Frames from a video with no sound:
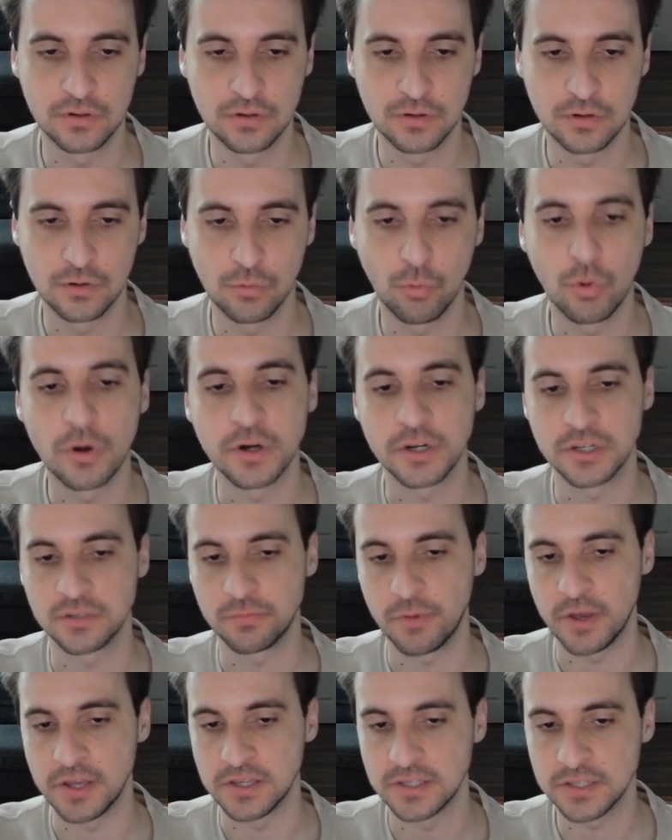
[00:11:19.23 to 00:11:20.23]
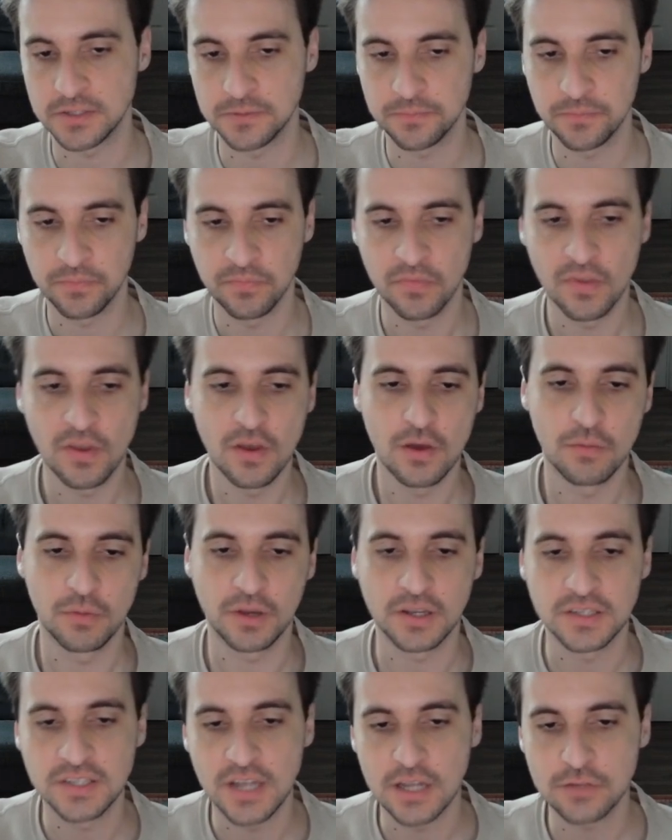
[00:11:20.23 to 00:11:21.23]
workspace,
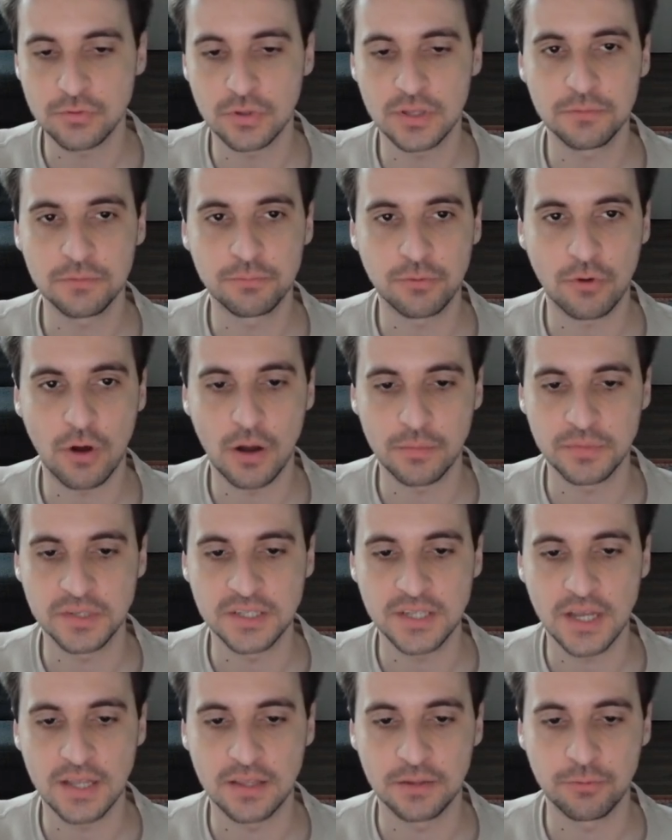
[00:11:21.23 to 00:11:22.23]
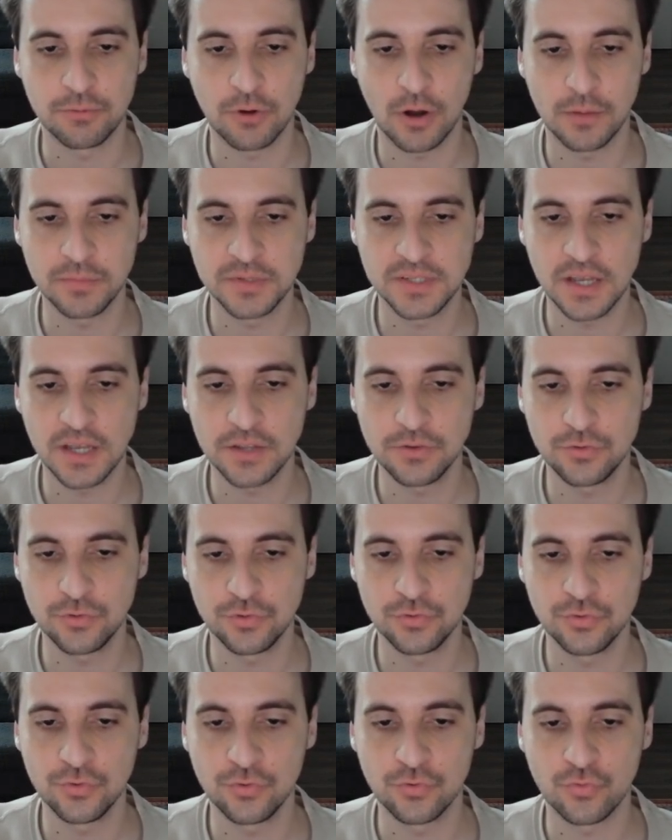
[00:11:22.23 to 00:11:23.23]
because that's what the prompt said. The prompt said
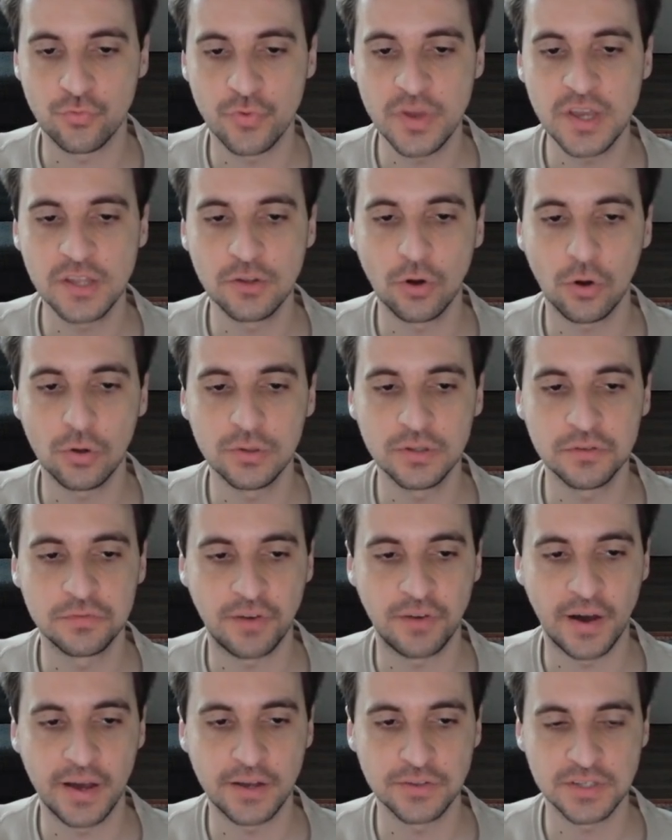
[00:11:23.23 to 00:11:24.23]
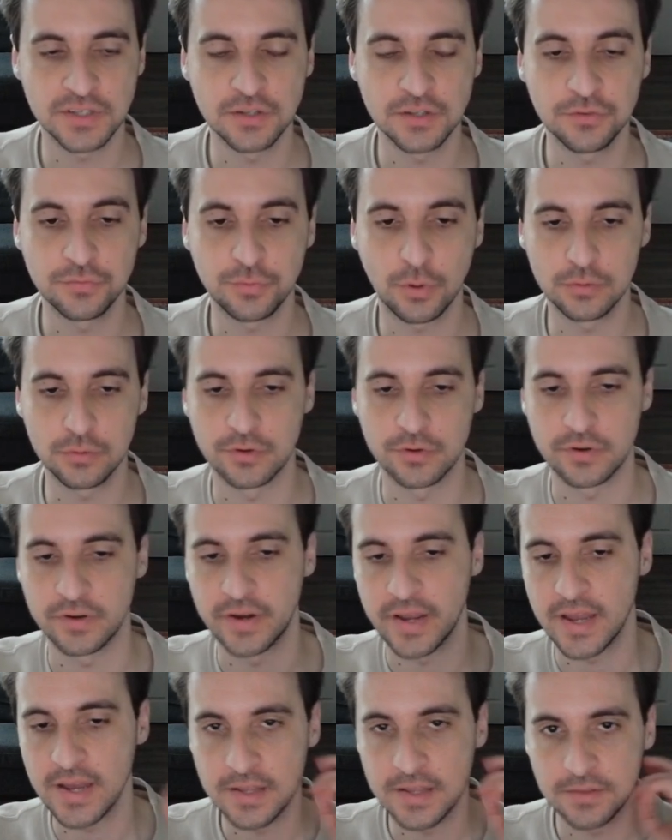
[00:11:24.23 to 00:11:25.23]
to read all the files in the folder.
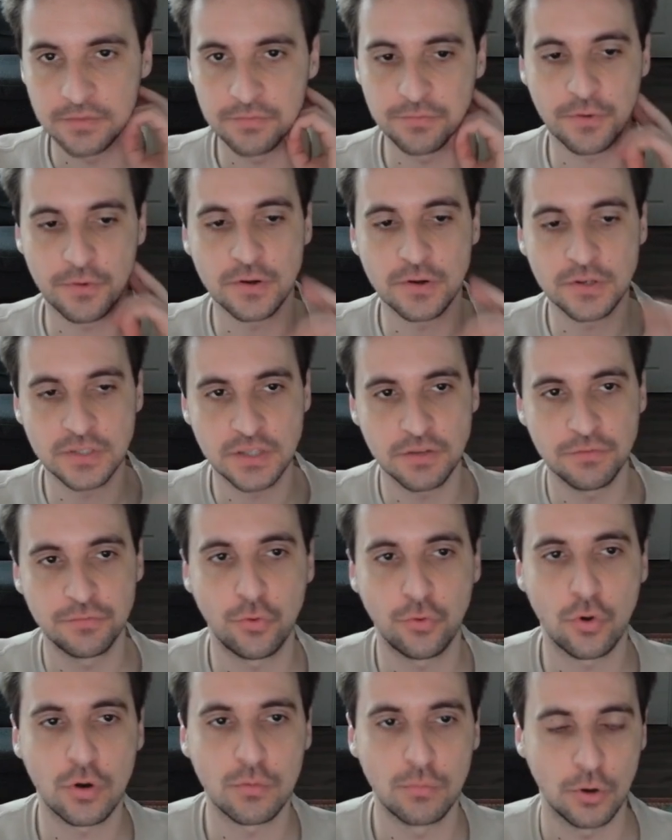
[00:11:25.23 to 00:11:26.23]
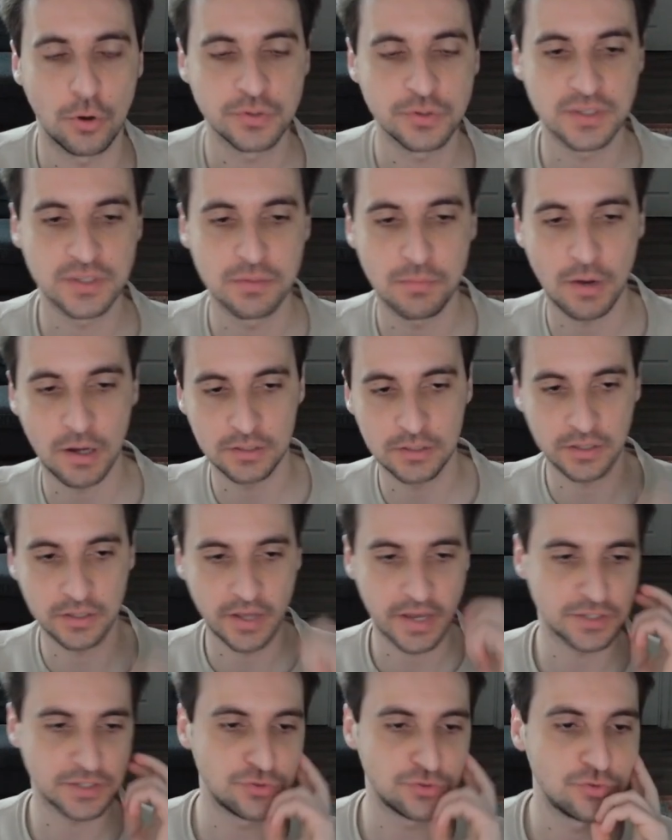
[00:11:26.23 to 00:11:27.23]
And first and foremost,
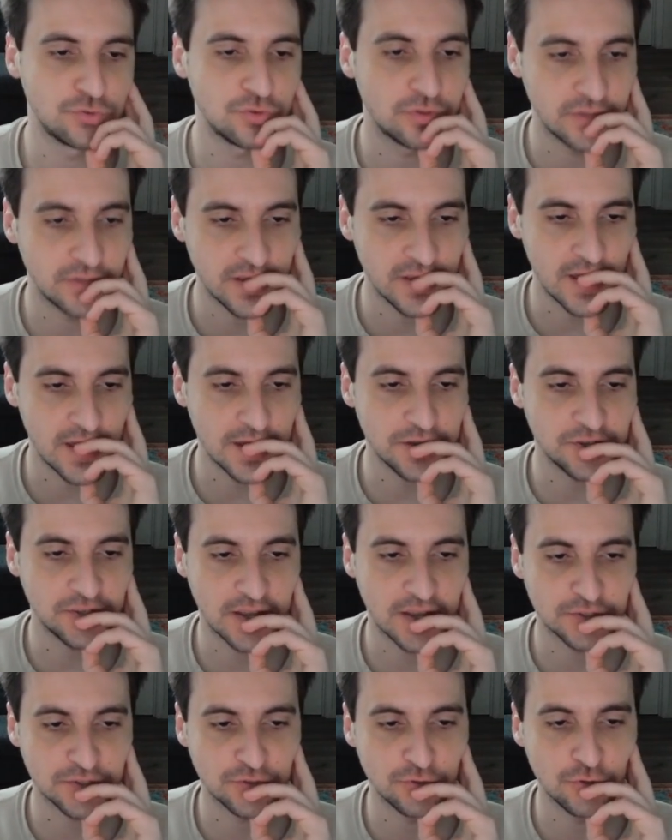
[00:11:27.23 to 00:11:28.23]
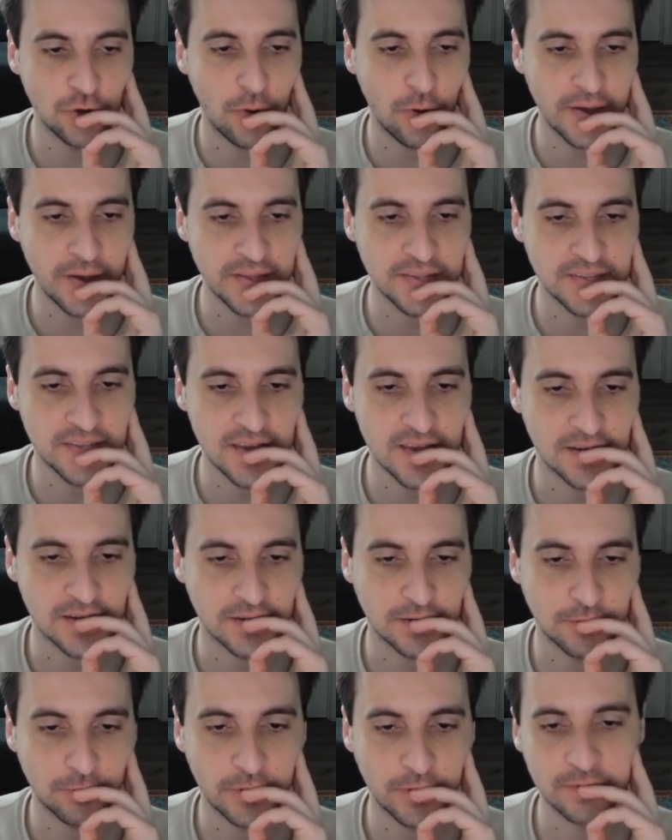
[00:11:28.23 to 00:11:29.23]
the agent has no idea
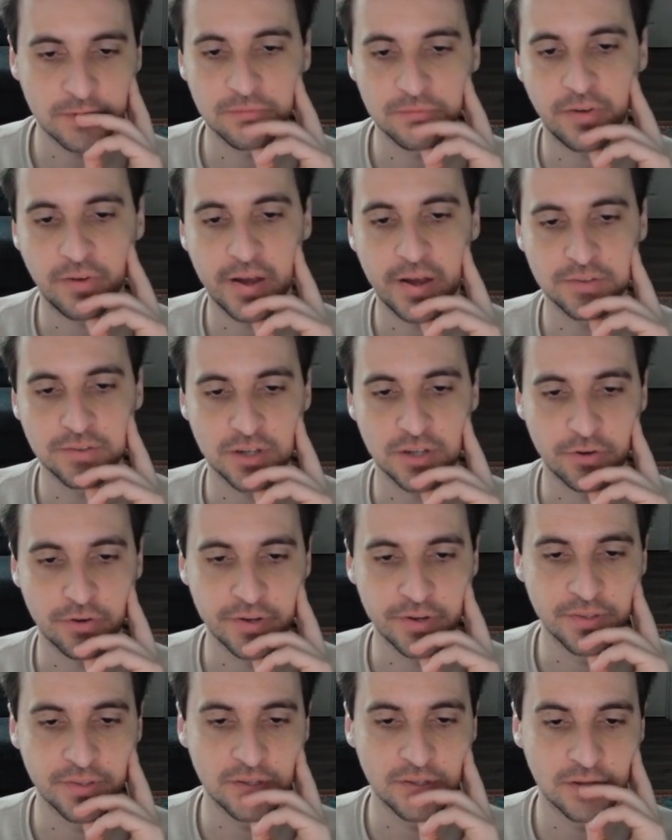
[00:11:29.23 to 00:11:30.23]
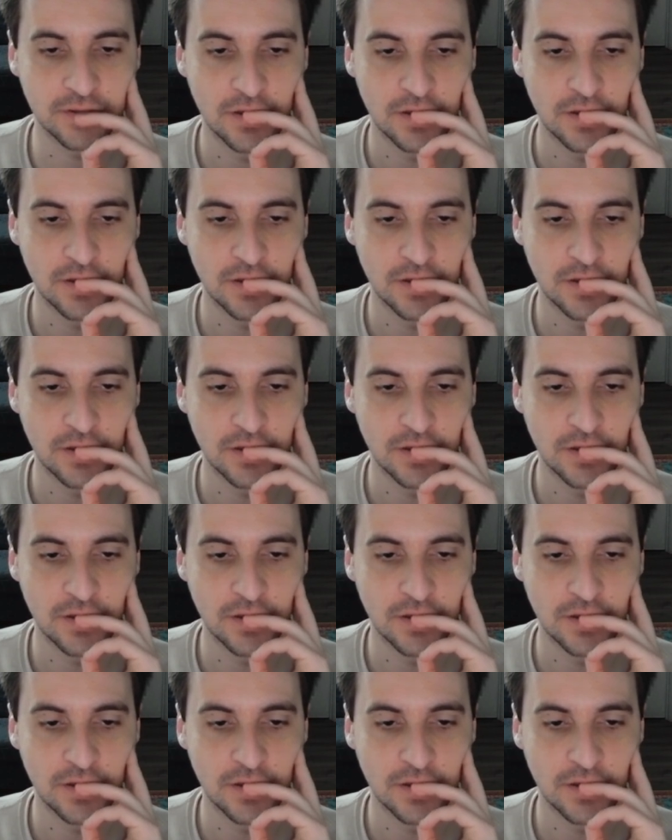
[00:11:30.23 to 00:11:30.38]
what files are in the